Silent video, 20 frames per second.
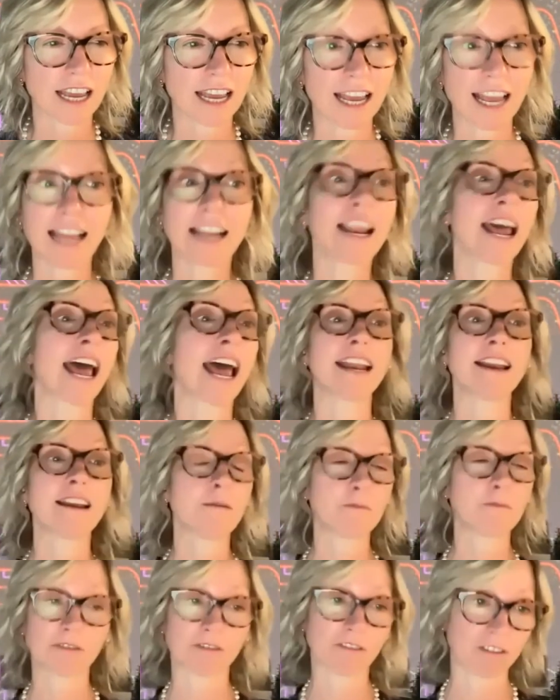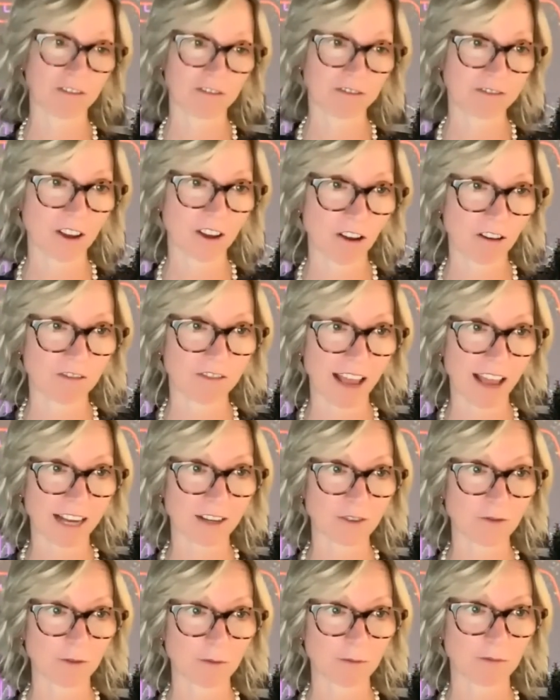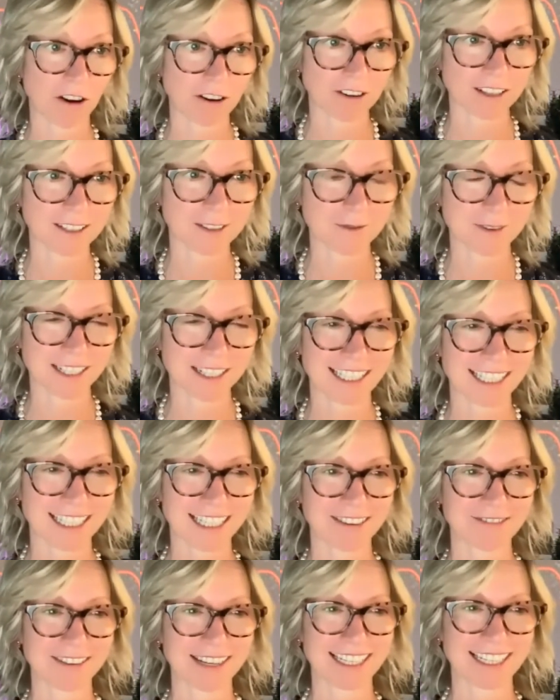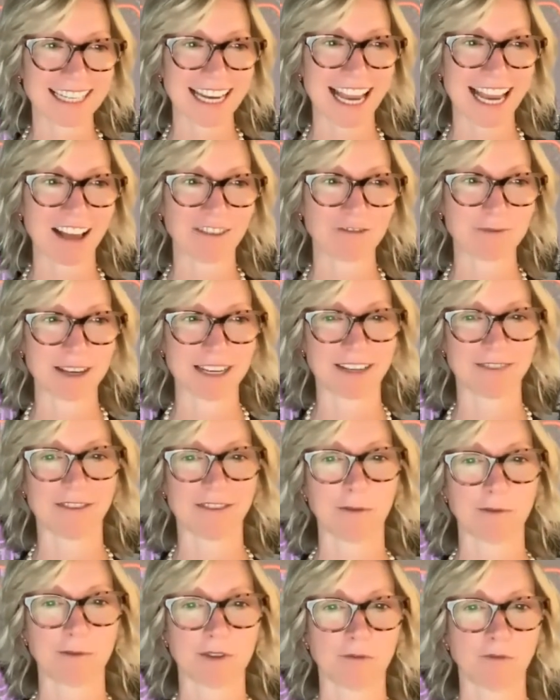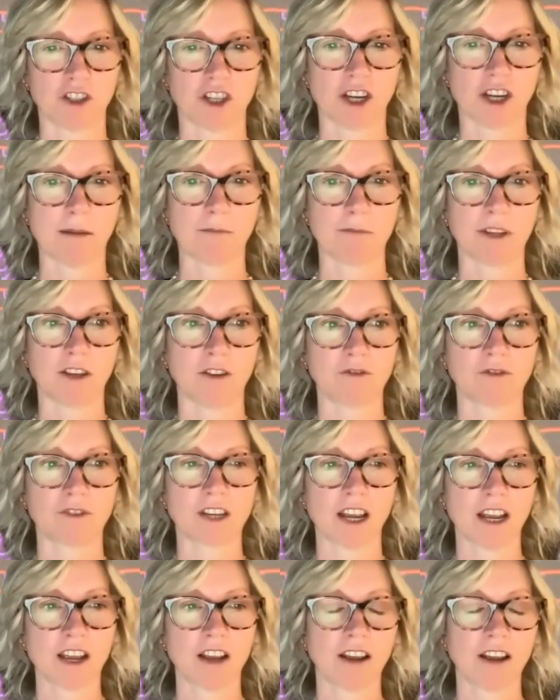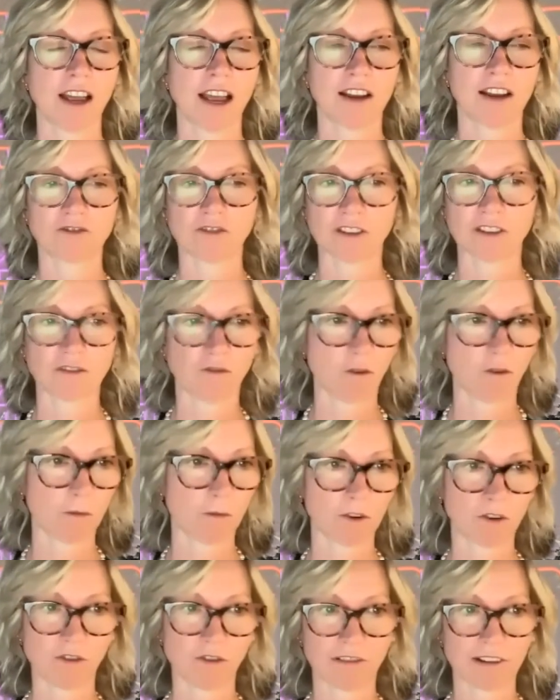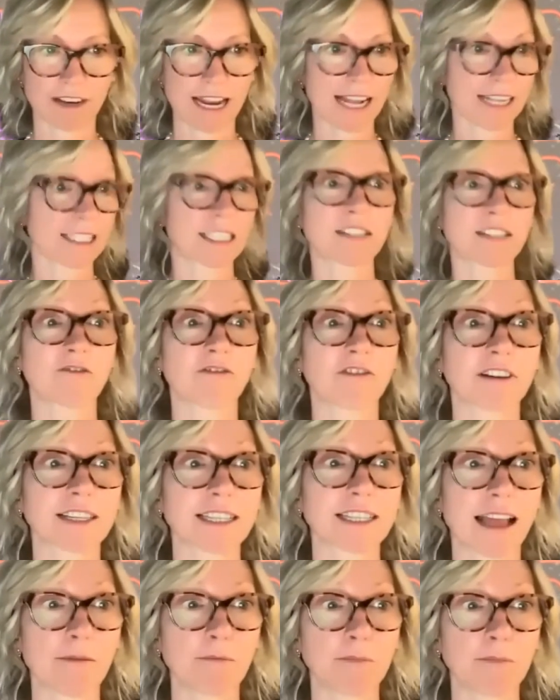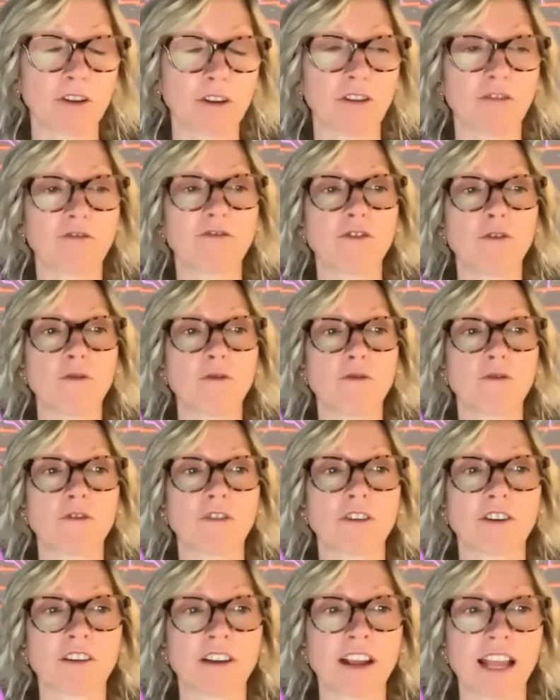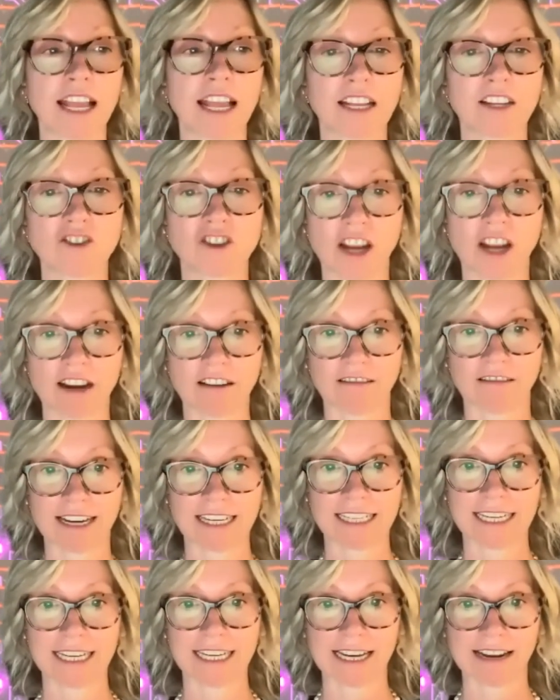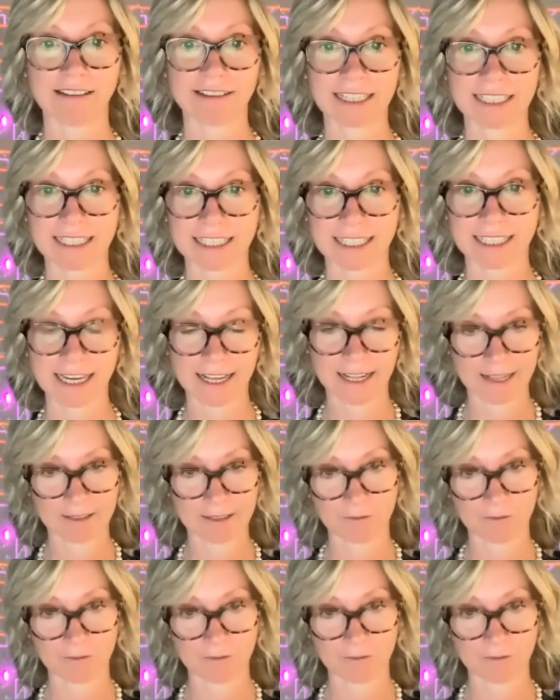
uh, and a number of, of actual products which which have been developed and which can be used, uh, transformer neural nets, for example, for generating lyrics.